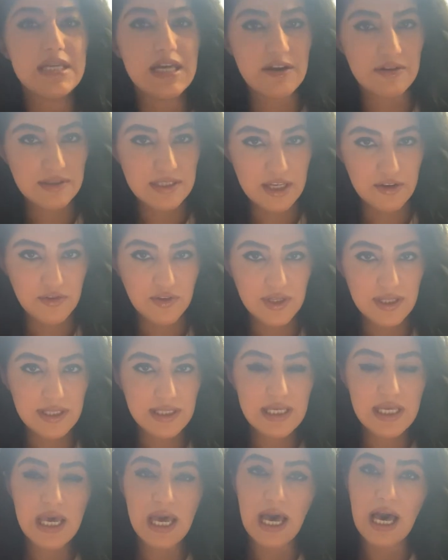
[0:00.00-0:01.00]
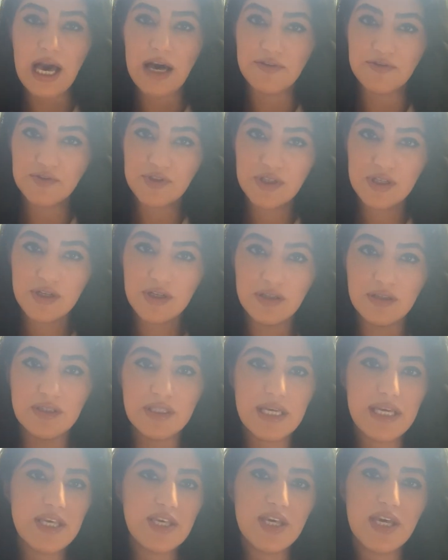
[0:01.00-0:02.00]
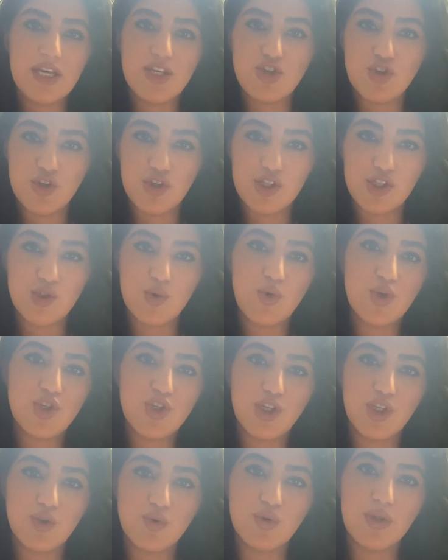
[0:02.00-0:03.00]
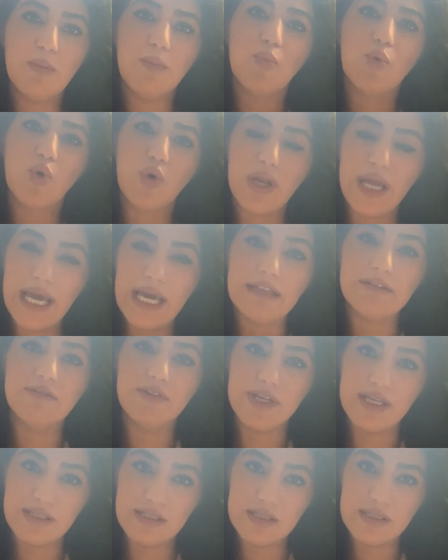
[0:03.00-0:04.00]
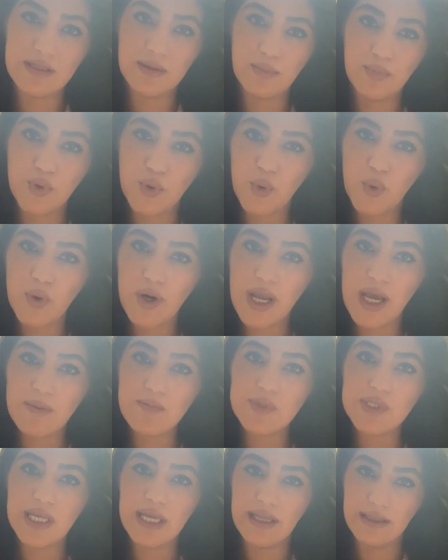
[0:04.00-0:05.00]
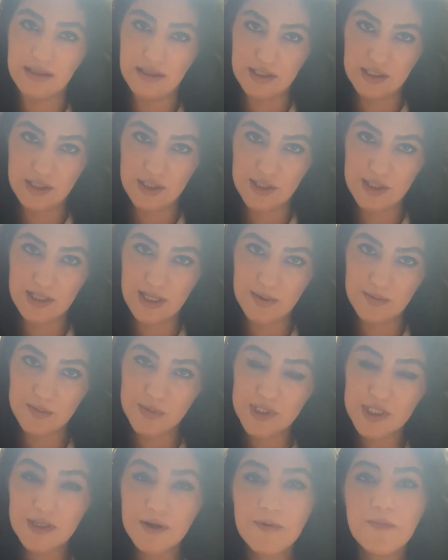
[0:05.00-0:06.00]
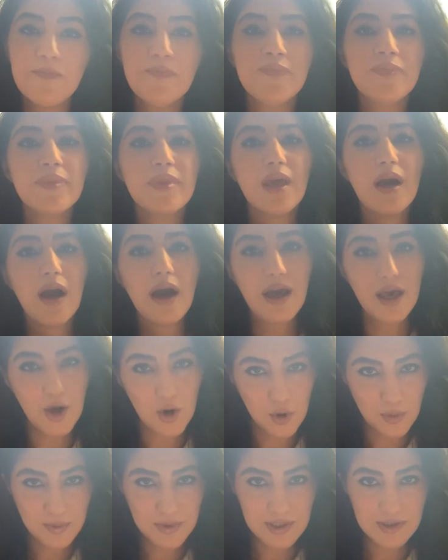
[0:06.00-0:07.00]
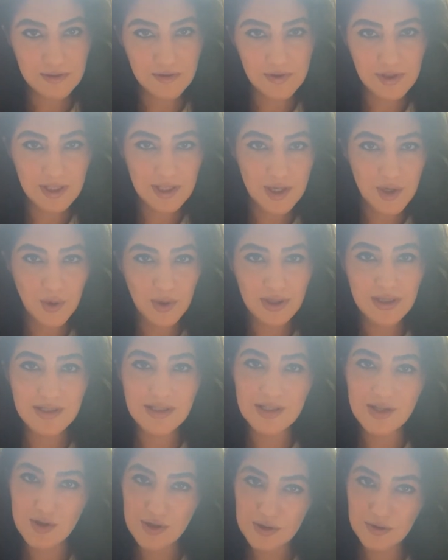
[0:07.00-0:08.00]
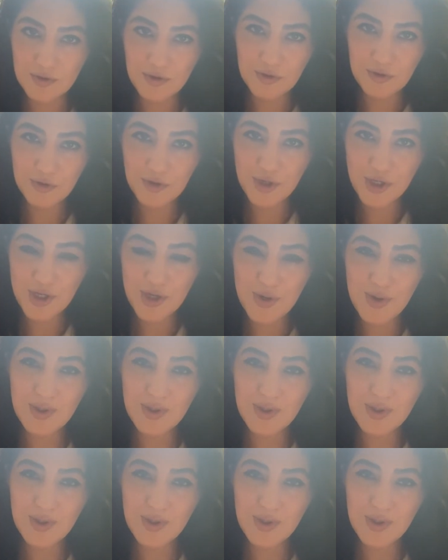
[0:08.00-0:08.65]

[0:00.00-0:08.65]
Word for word: definitely after, they can just switch it to the more advanced programs and the systems. I hope this video is useful for you.